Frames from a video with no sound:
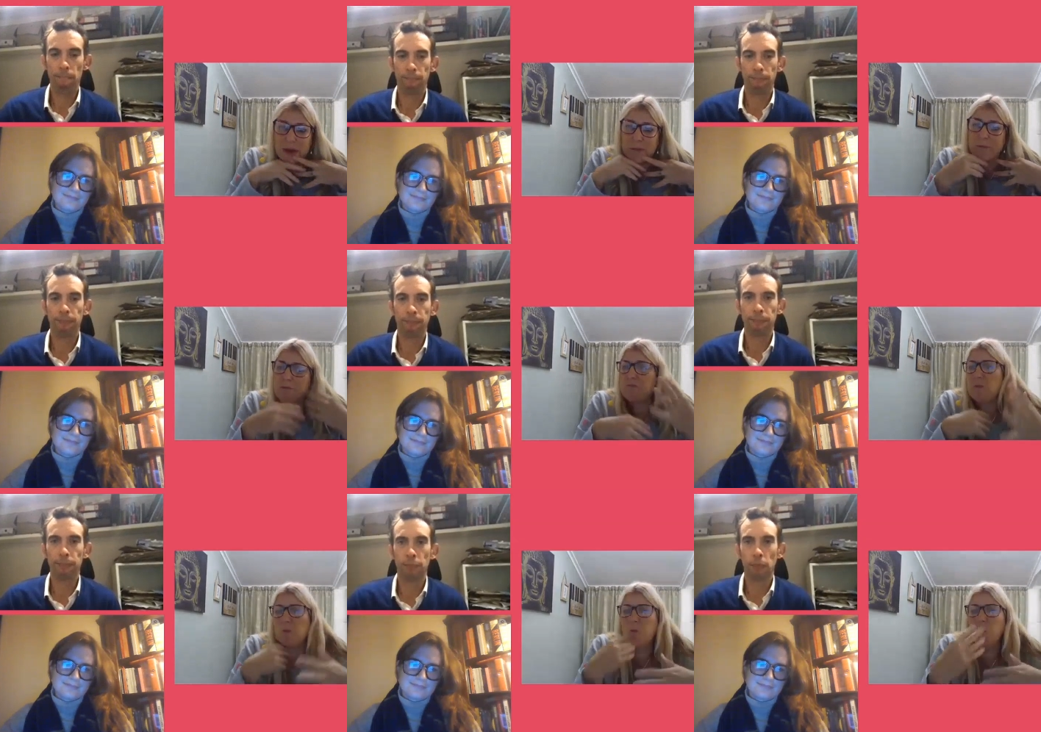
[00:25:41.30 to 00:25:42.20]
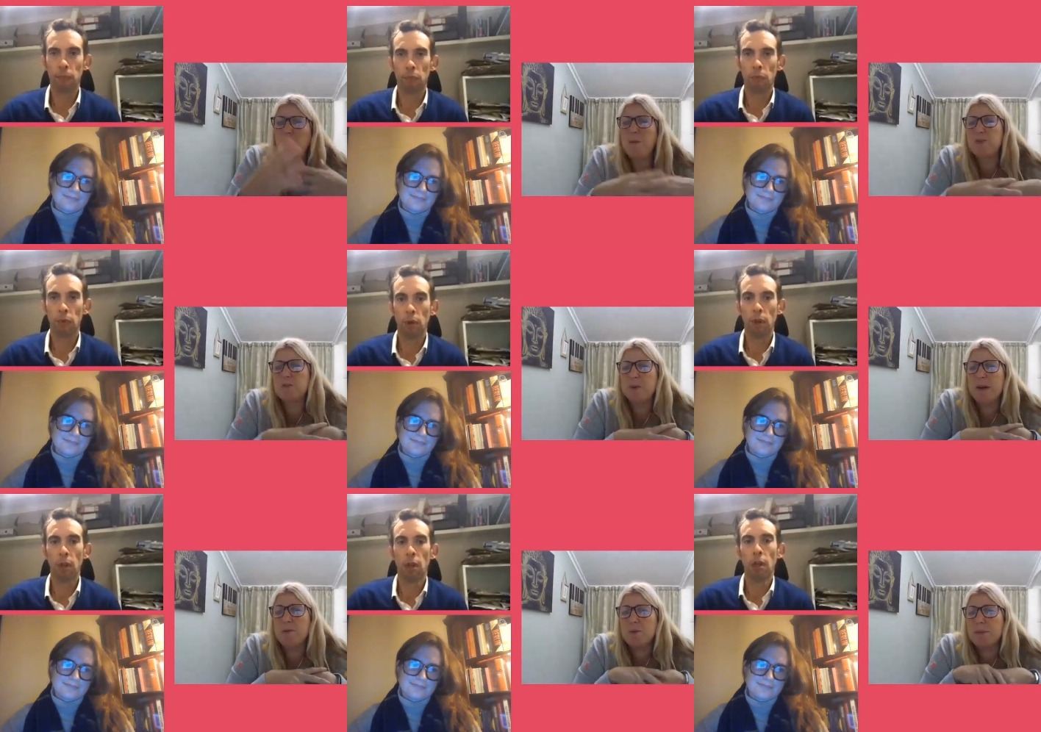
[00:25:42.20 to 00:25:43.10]
Speaker 1: um, where would you
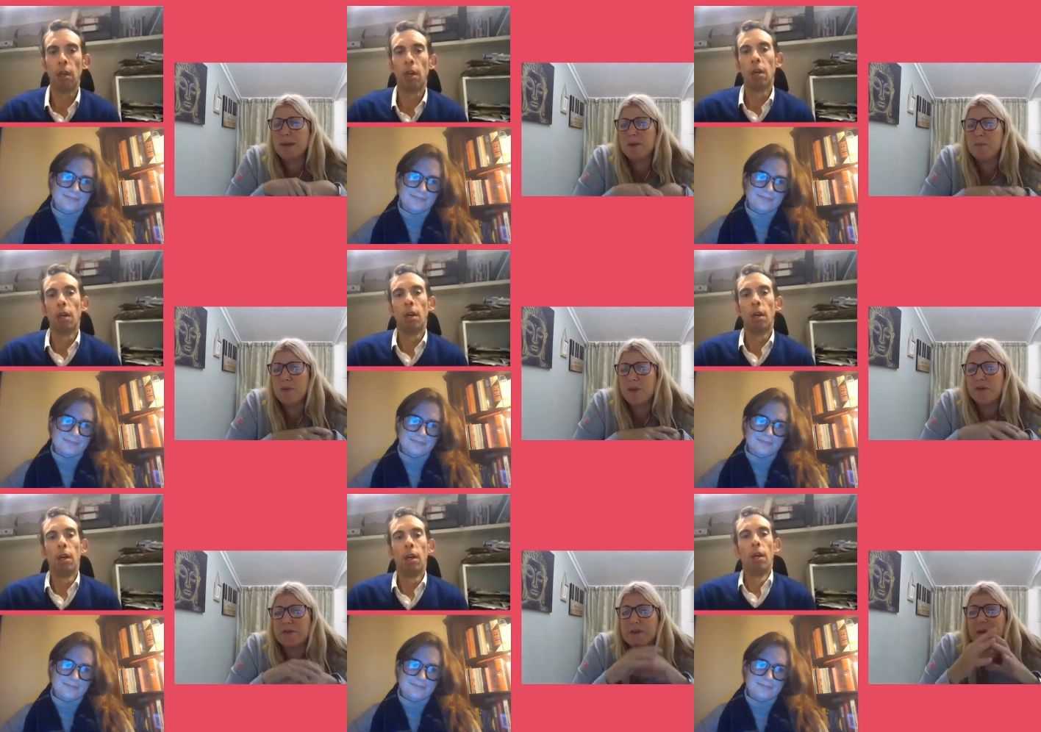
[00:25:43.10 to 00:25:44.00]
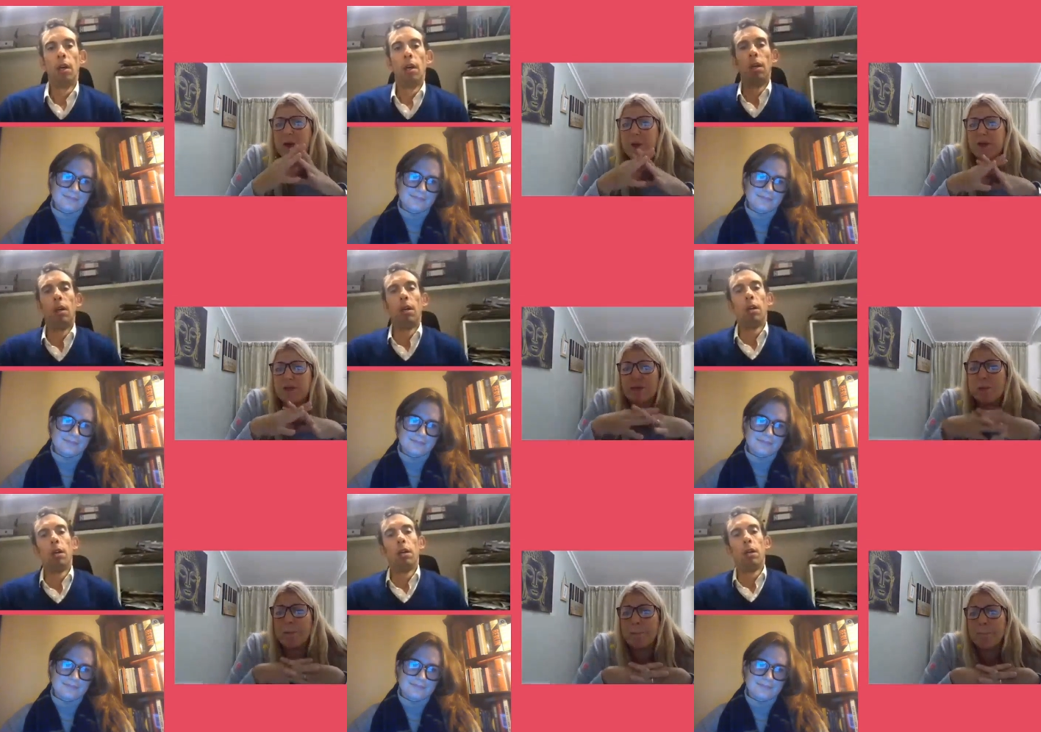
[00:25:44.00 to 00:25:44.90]
where would we begin with answering that
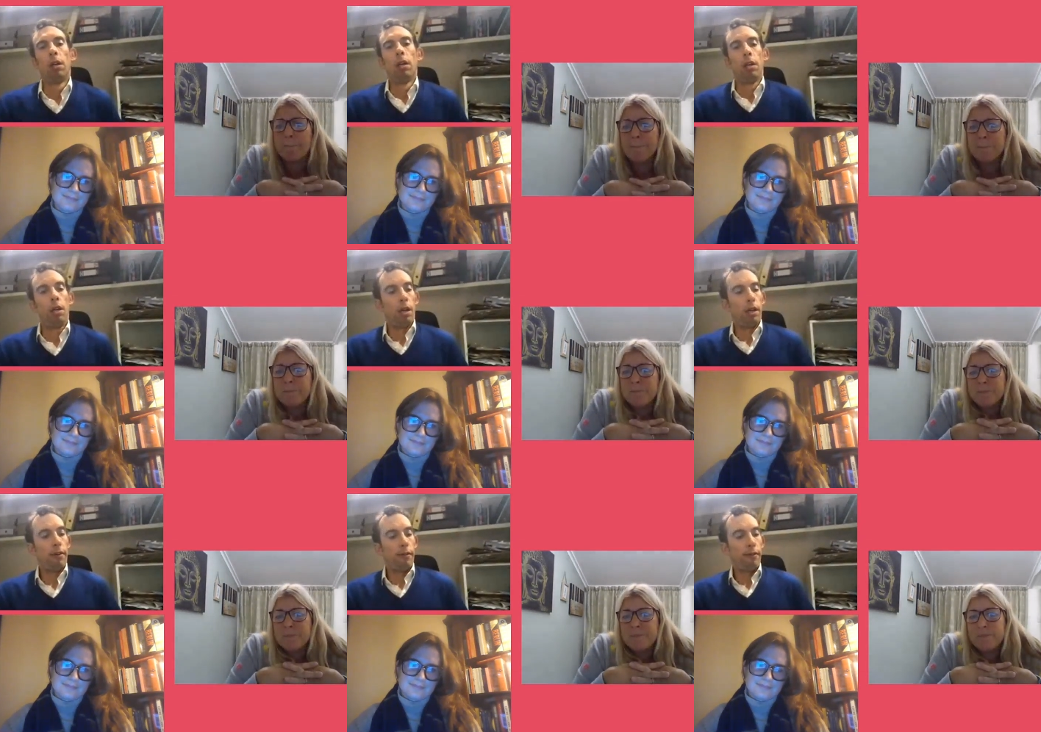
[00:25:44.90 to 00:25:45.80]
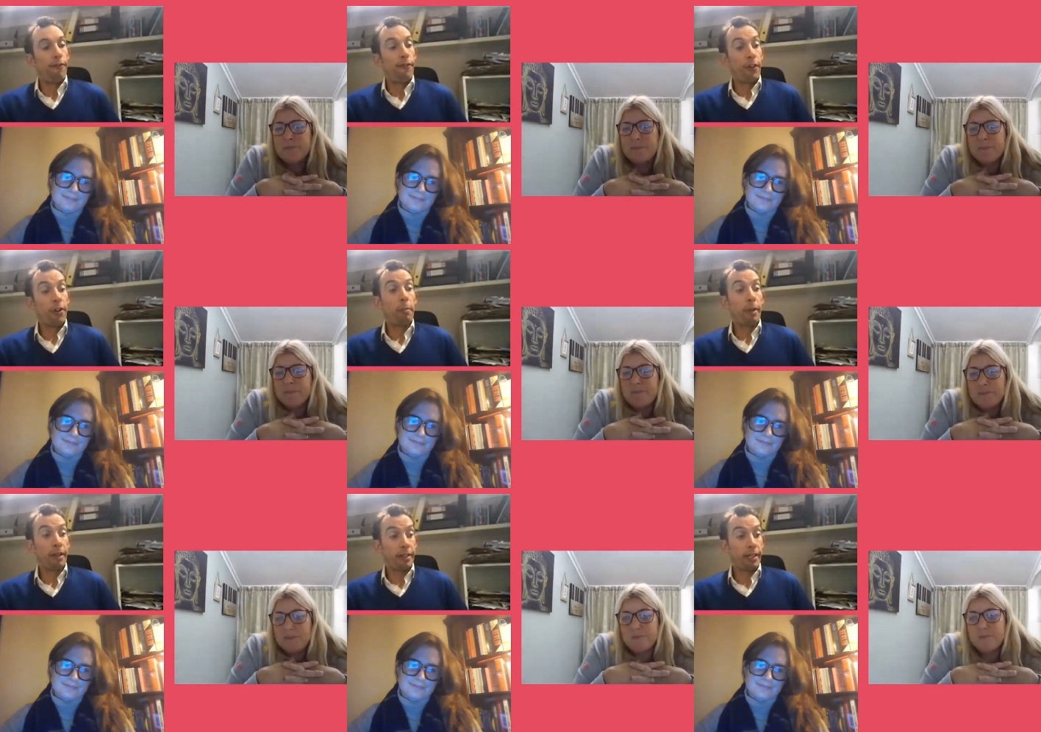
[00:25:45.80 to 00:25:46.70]
question?
Speaker 2: Uh,
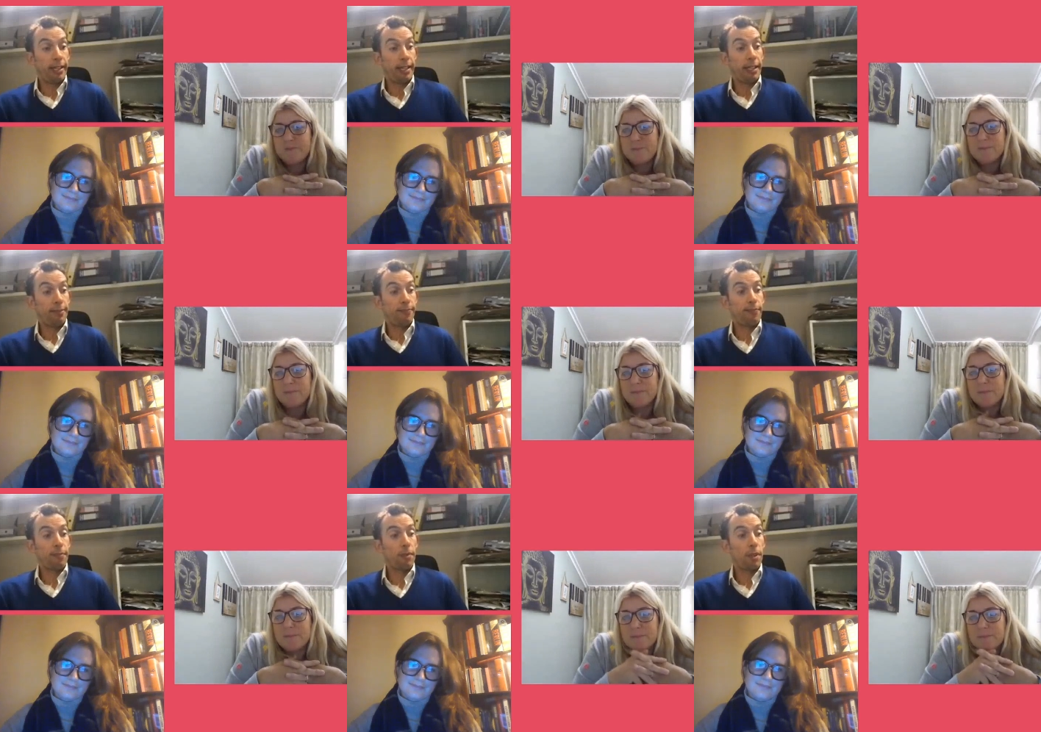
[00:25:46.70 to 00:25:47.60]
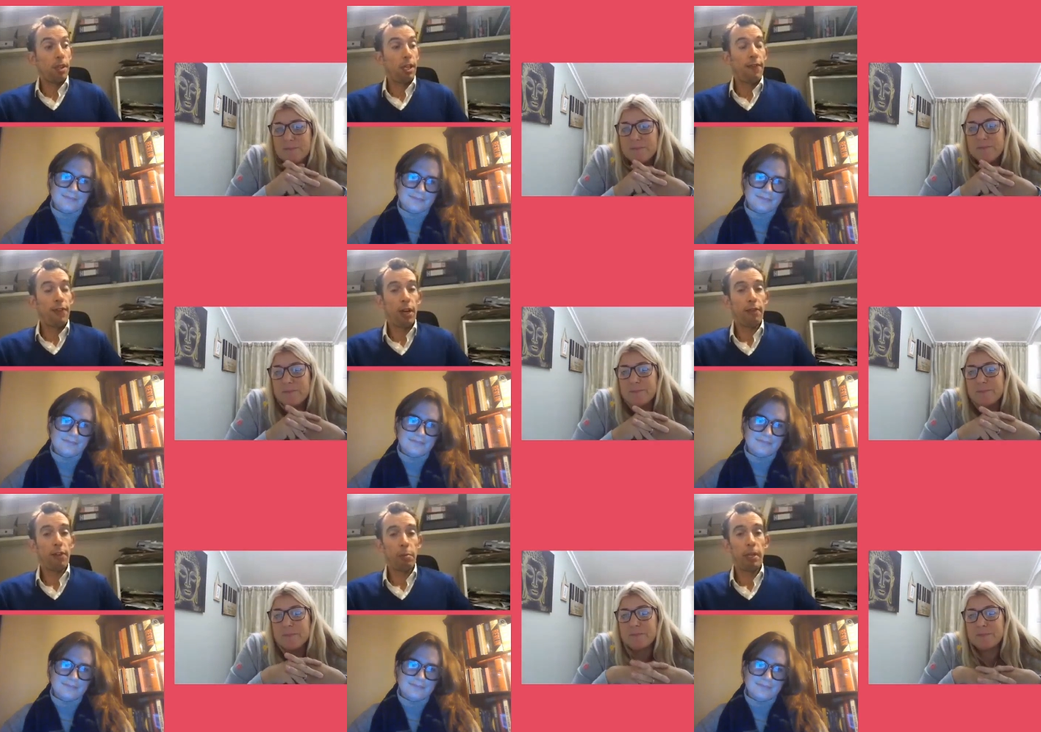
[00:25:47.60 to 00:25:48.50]
fundamentally, if you have
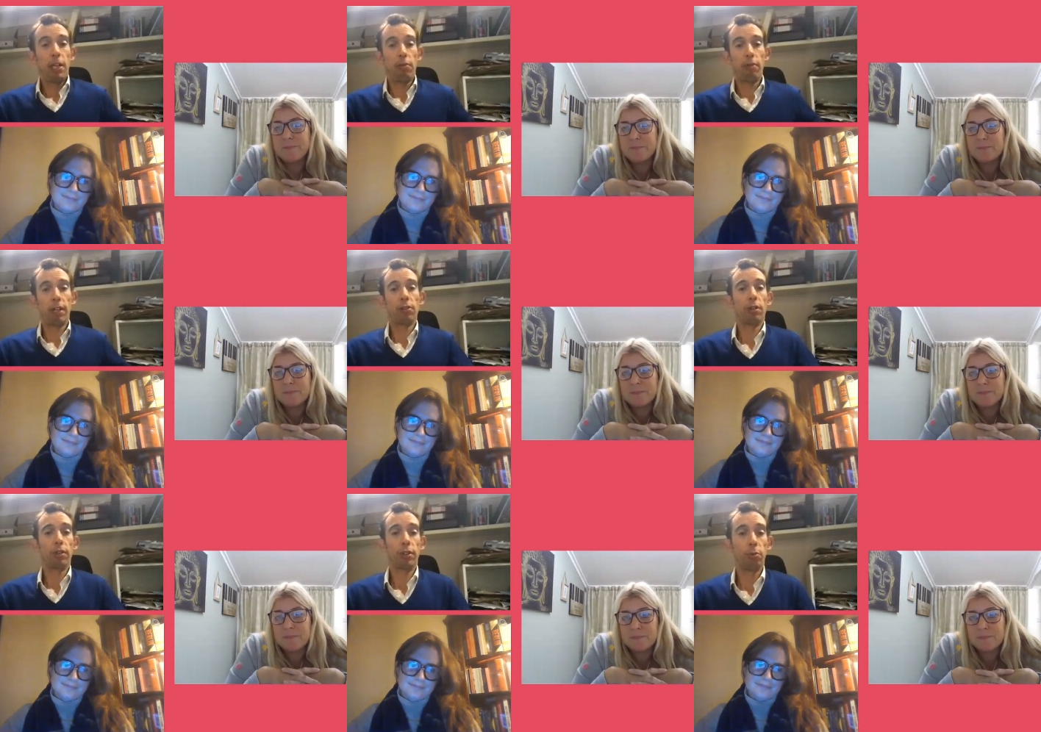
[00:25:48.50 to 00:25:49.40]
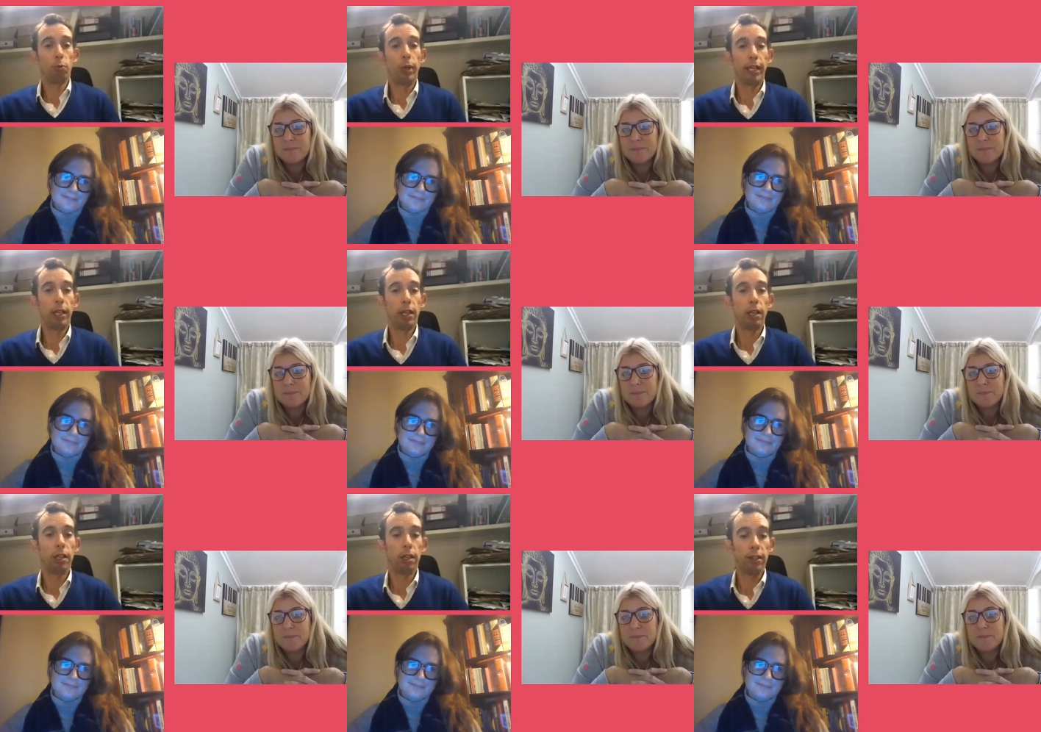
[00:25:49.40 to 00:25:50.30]
an immediate reconstruction, we
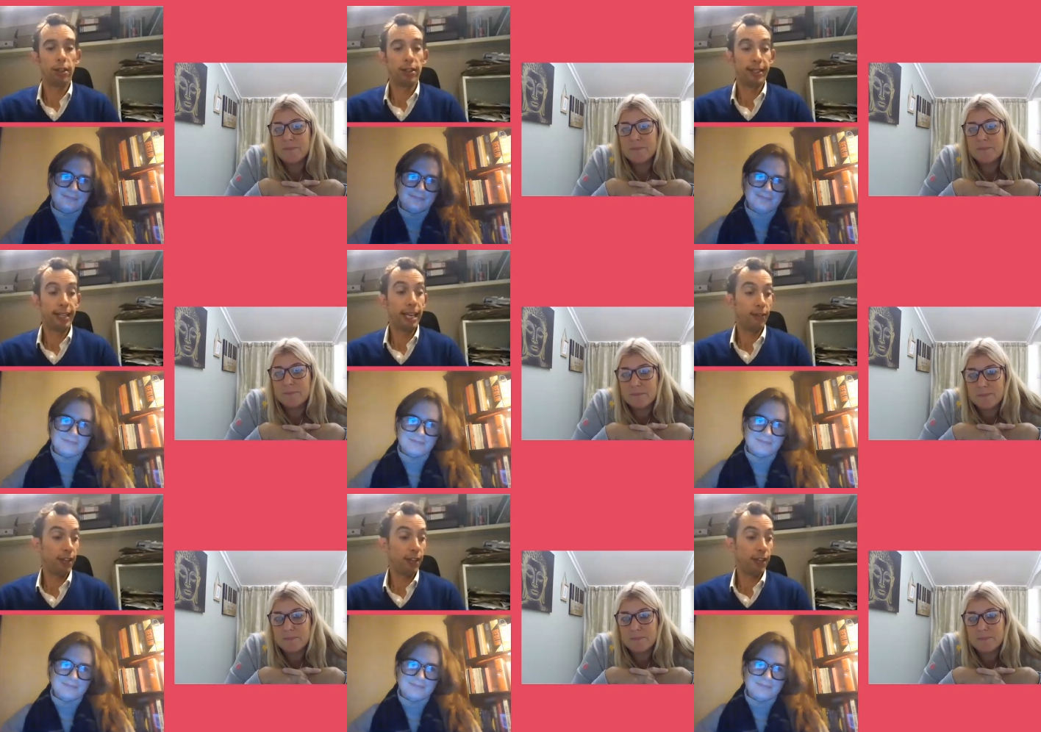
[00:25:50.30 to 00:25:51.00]
are saving